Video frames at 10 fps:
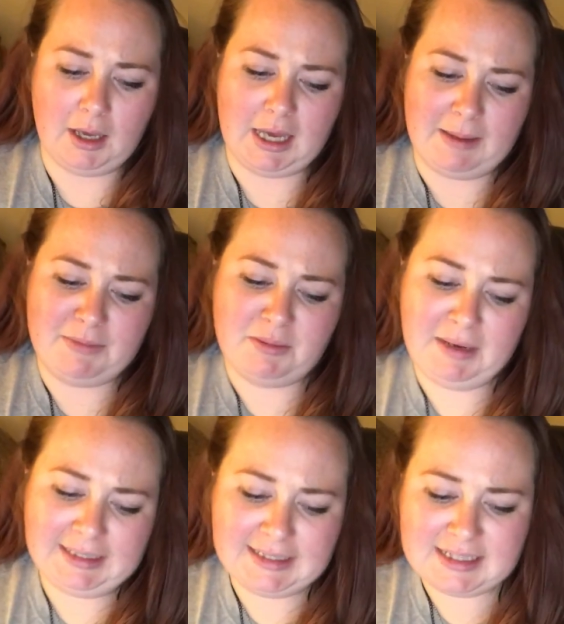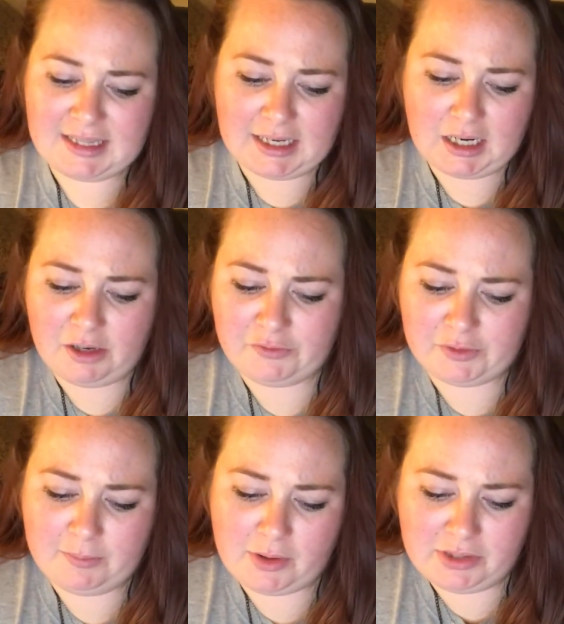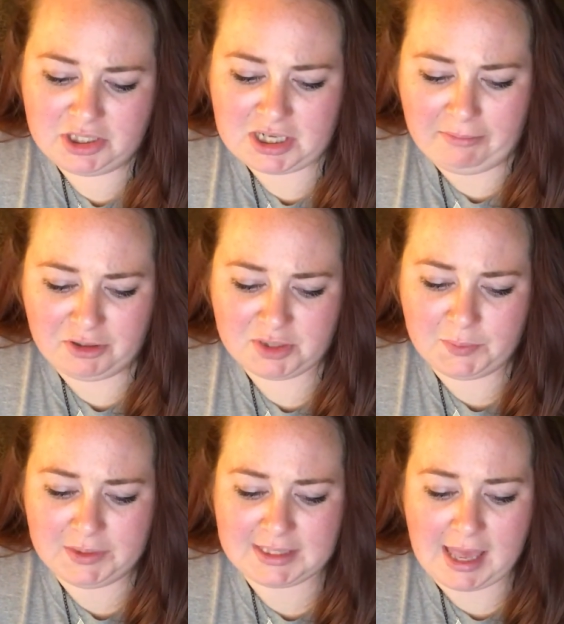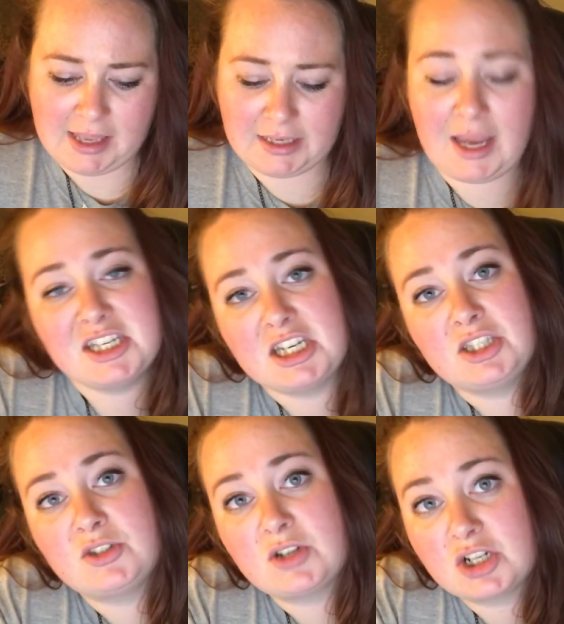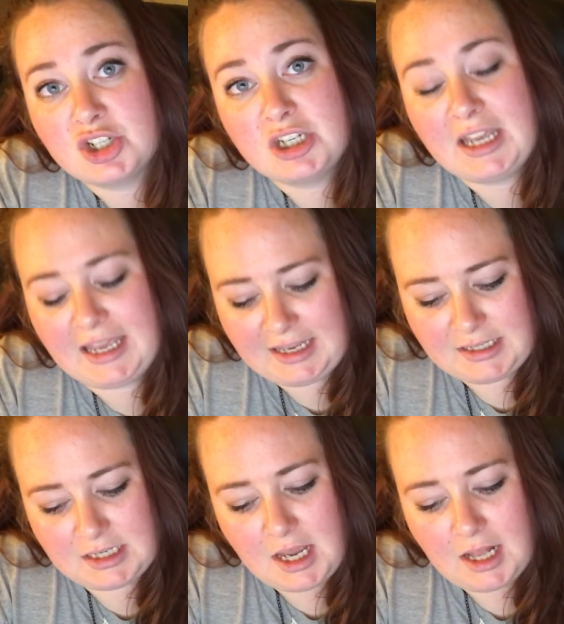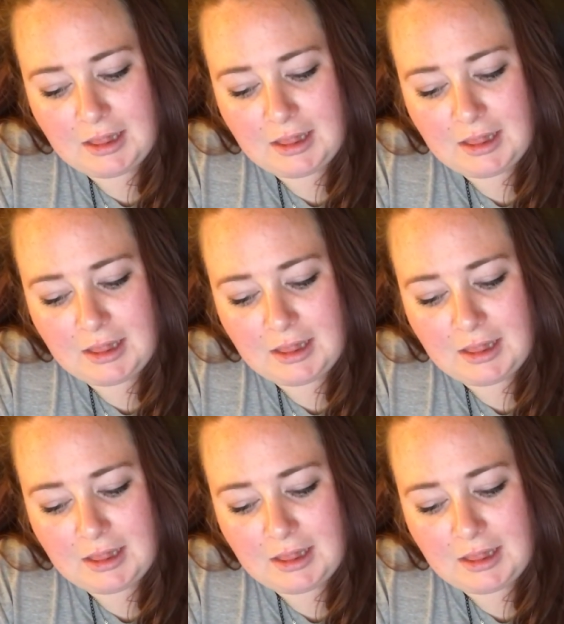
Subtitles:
The main idea that I got from both these chapters was that engaging instruction and